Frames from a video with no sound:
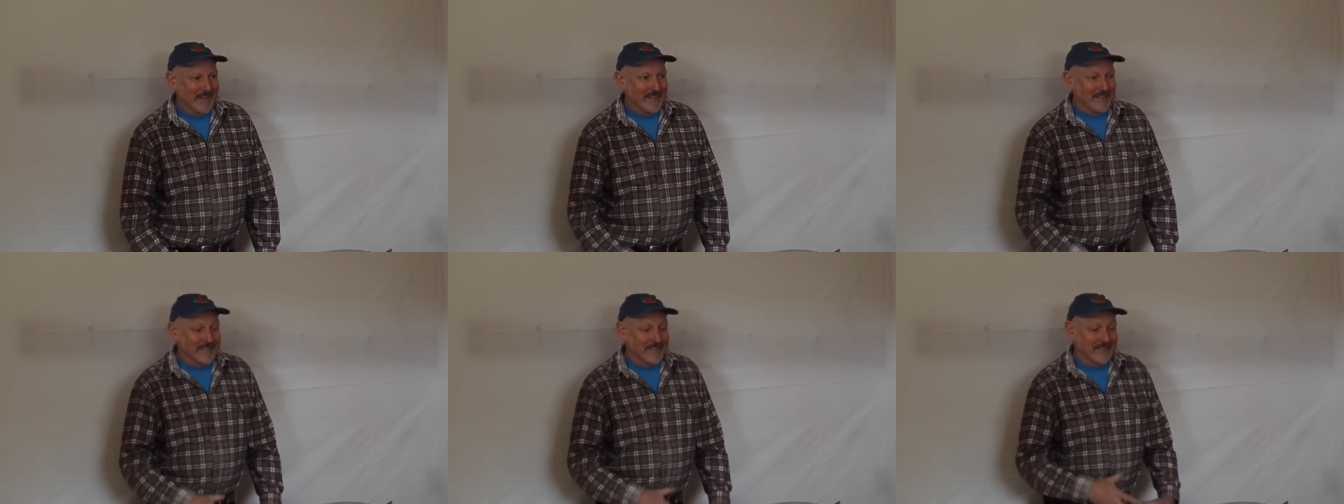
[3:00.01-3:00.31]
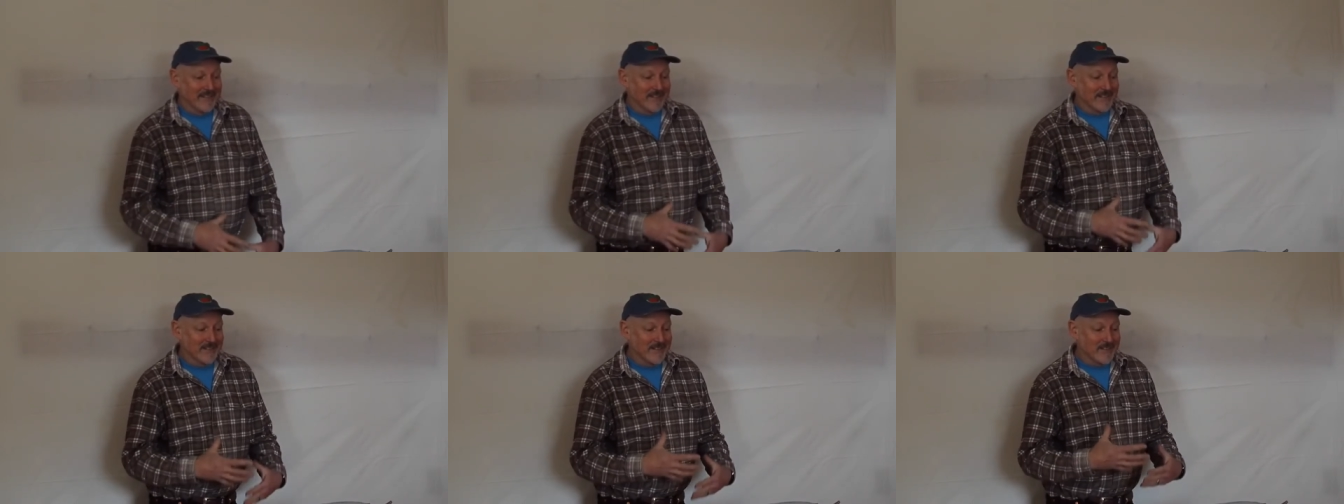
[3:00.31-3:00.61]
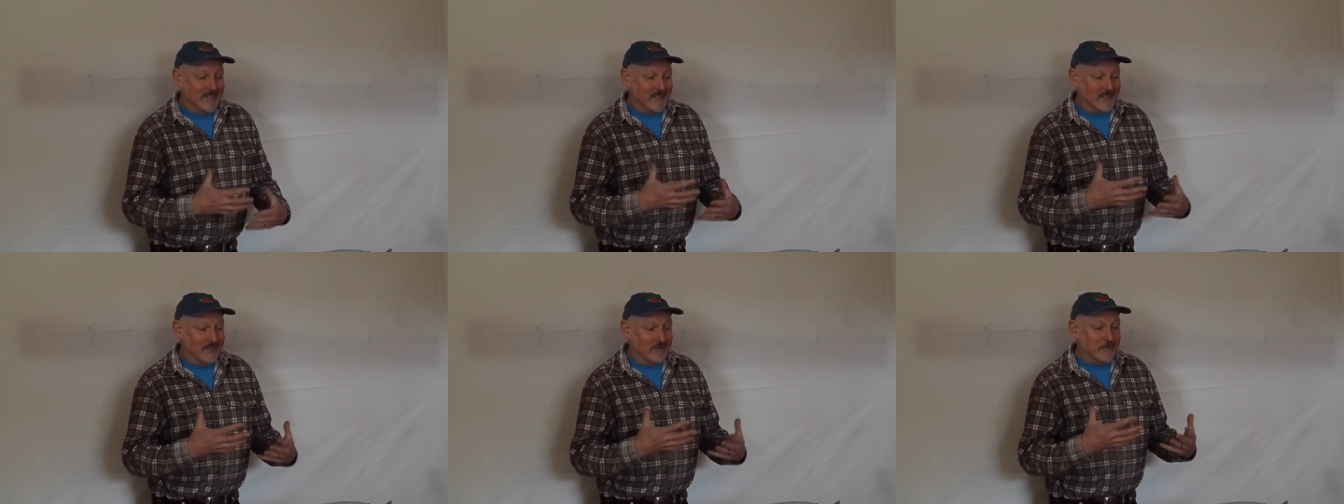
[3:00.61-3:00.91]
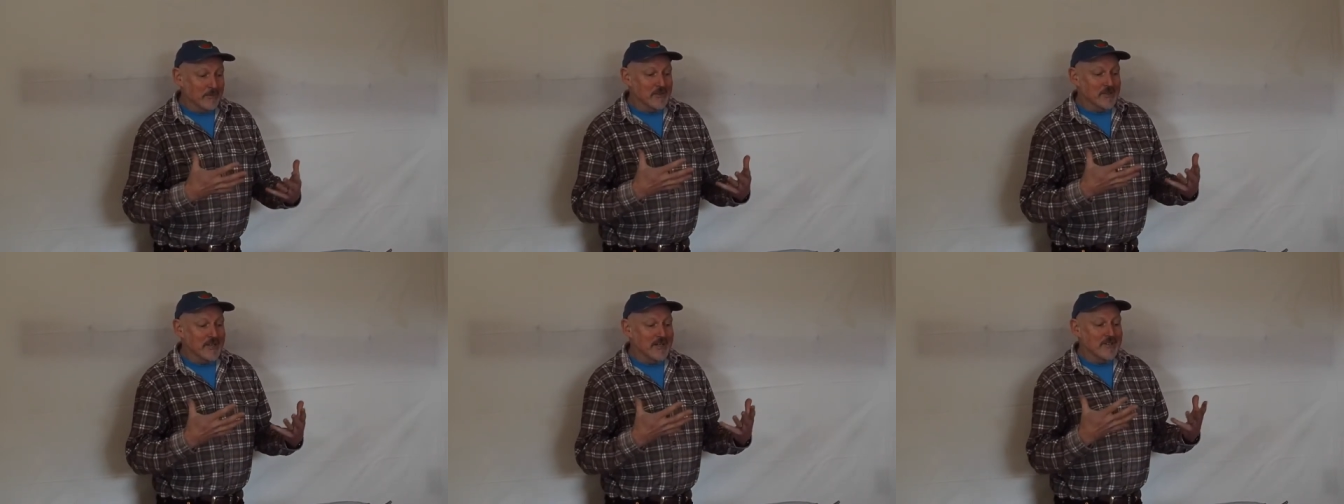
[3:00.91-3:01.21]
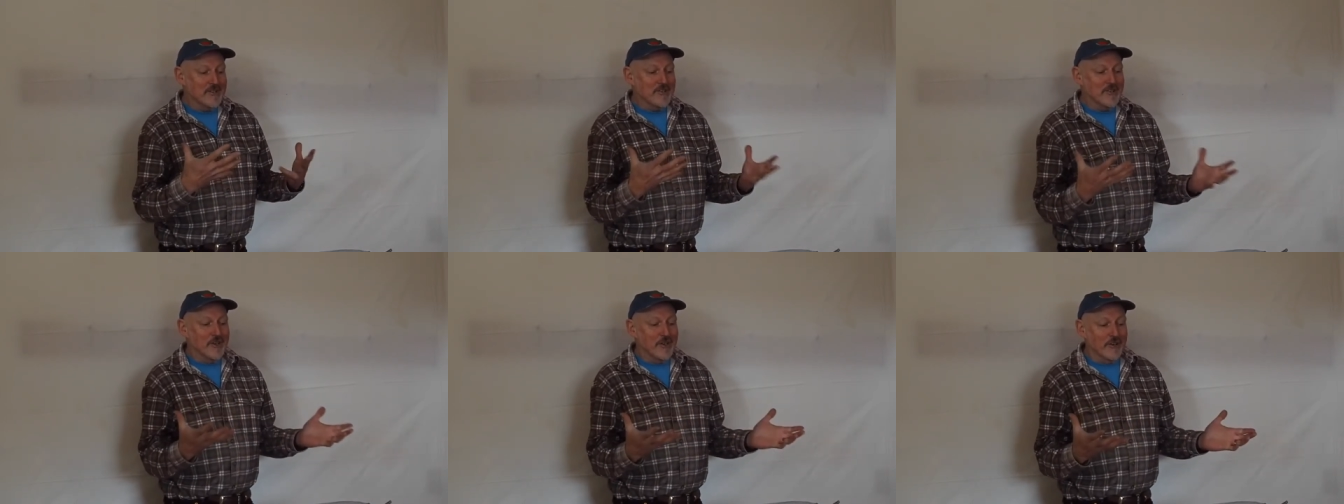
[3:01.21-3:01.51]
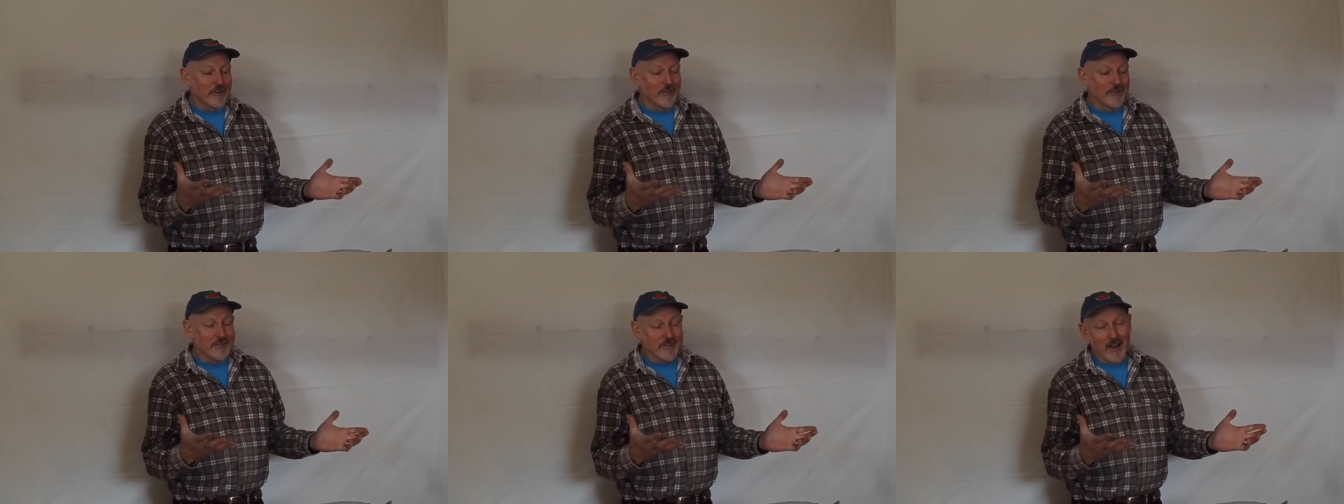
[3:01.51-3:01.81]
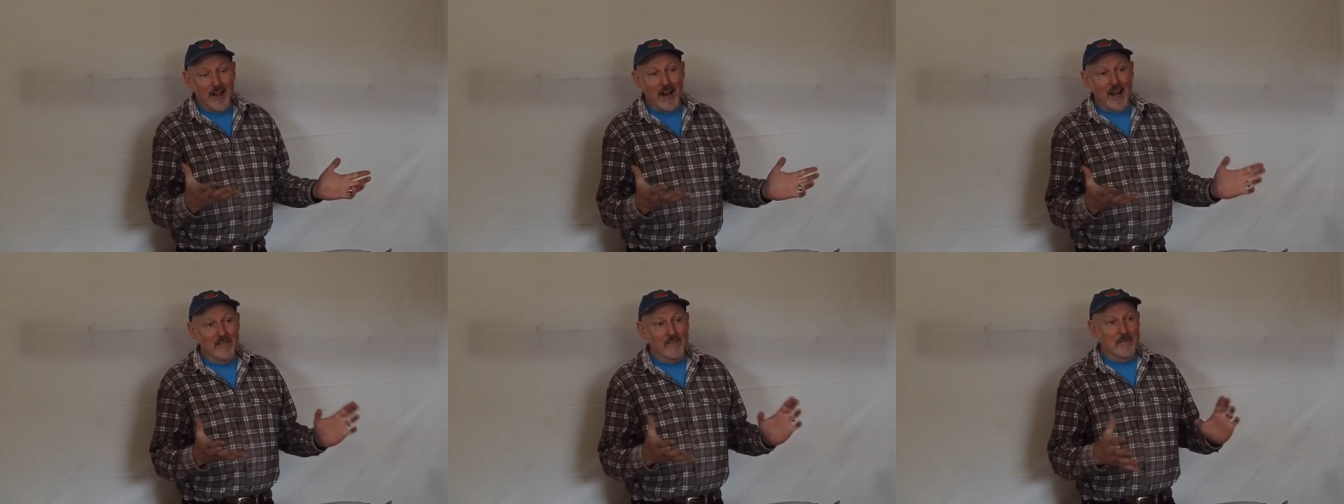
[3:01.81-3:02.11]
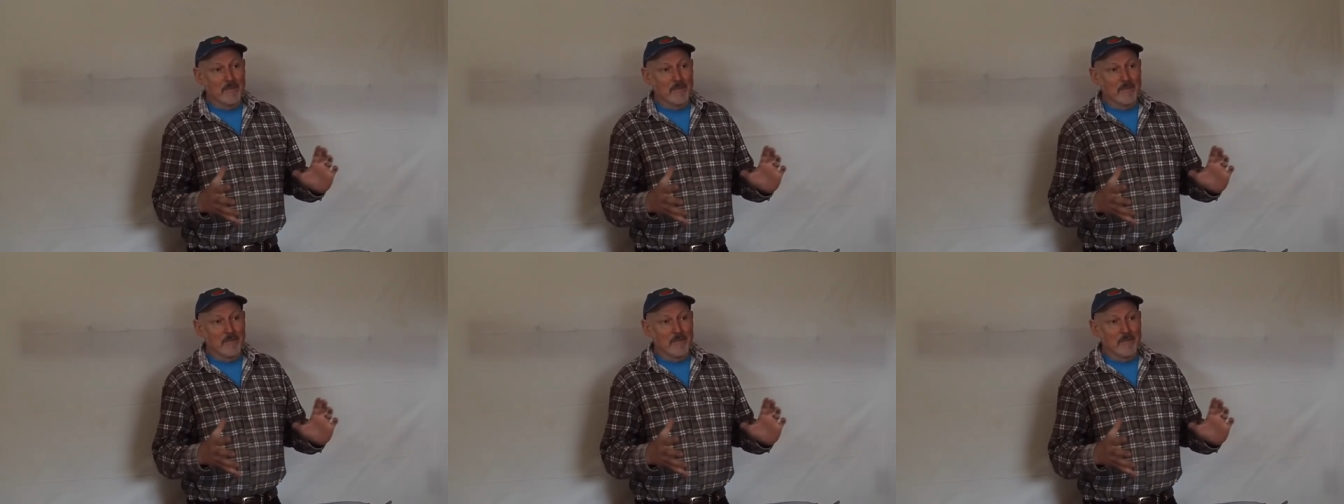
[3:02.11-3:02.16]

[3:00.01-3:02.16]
66% sugar is kind of a